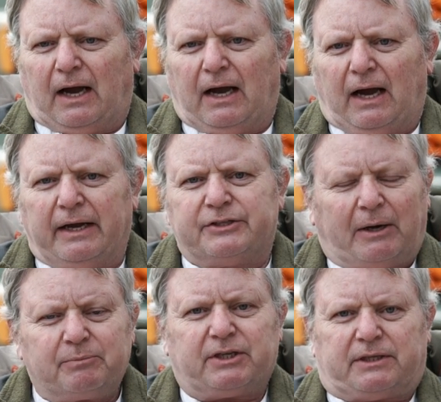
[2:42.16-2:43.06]
I
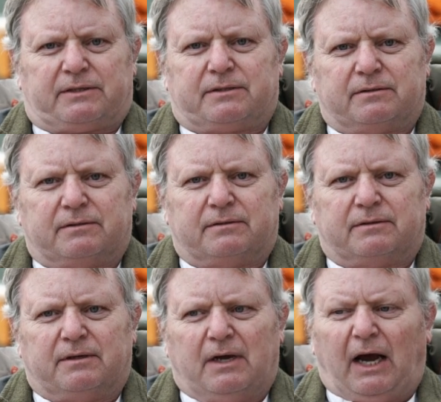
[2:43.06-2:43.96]
jumped at it.
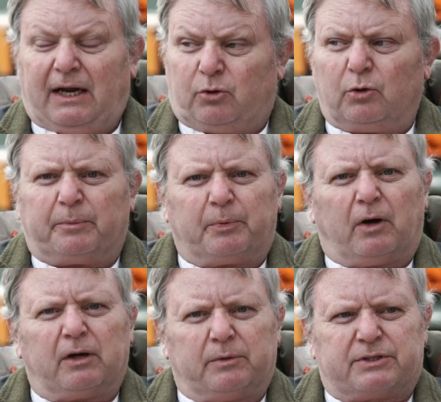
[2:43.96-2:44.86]
I thought the
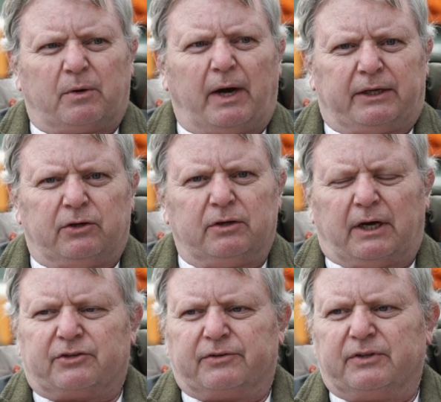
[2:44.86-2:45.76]
Prado was quite good.
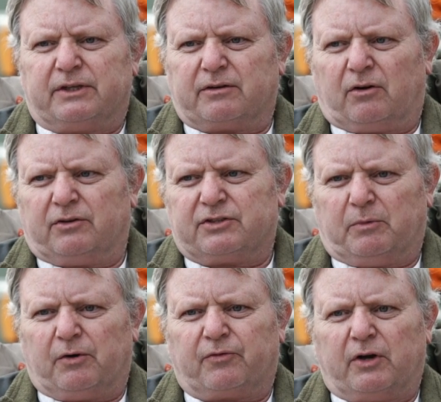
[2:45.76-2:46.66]
I'd driven it on
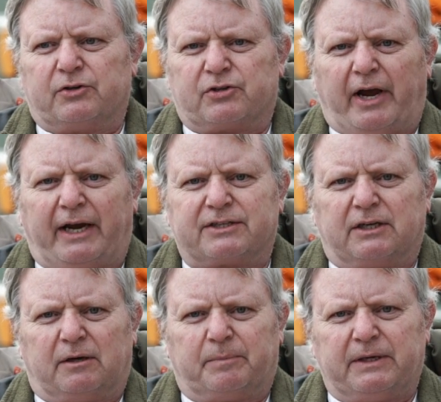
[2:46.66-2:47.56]
some off-road tracks,
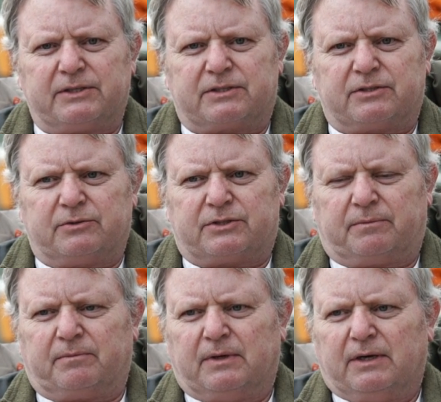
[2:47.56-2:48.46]
and I'd been to
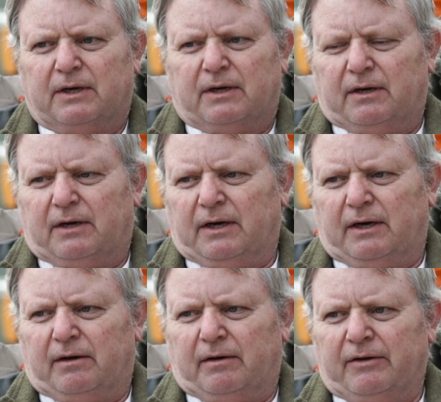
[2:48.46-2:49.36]
some
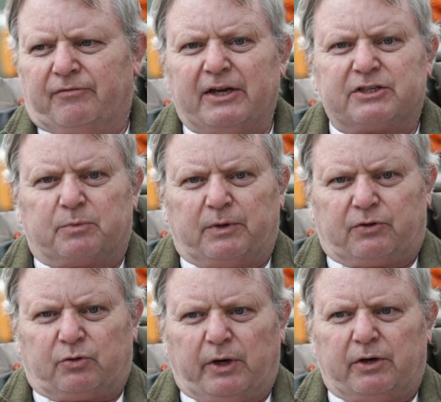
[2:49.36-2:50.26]
events
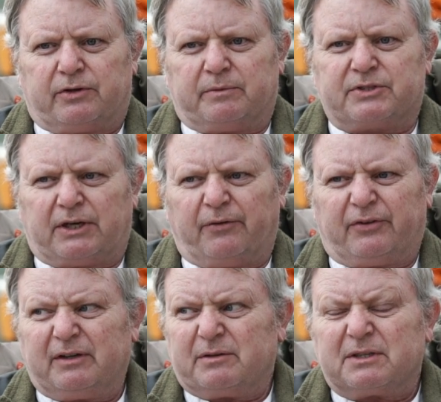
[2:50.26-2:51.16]
with Toyota themselves,
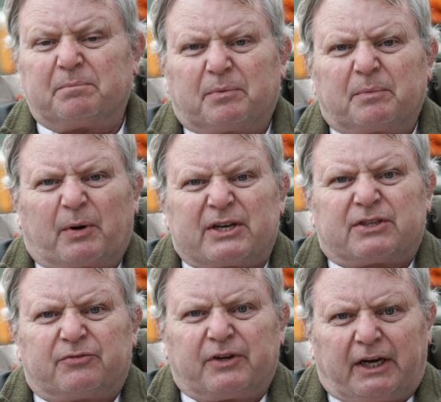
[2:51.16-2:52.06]
and it was an
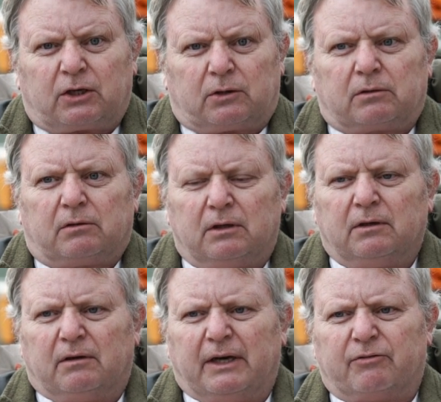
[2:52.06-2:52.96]
impressive vehicle.
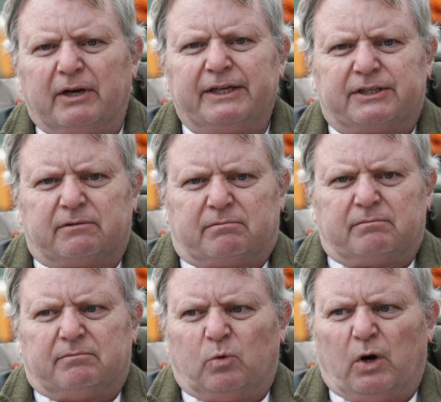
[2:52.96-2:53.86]
It really
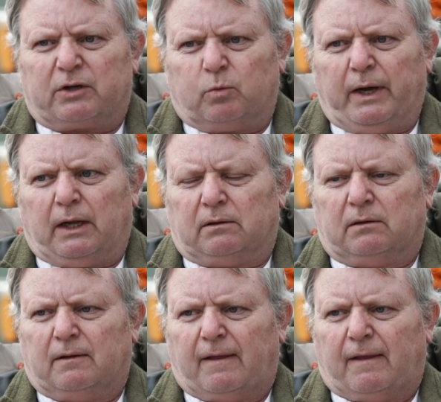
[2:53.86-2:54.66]
worked well,